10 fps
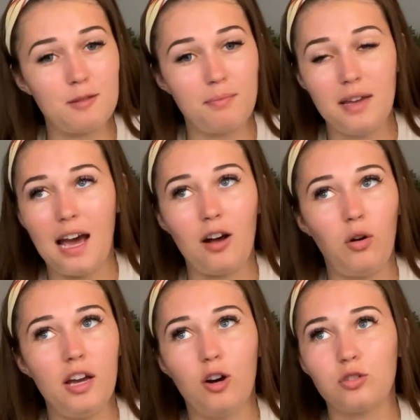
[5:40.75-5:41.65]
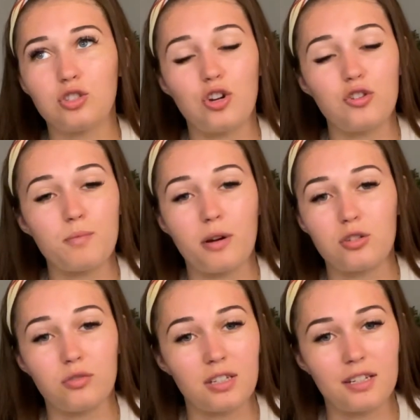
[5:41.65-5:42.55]
it, it holds no
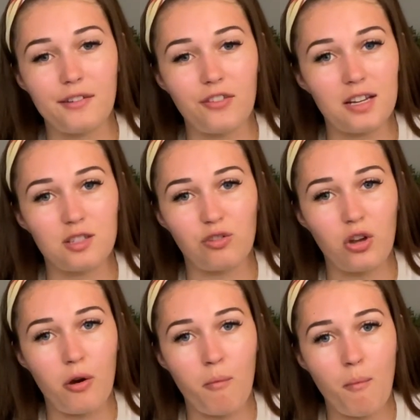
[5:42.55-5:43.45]
spiritual significance for you.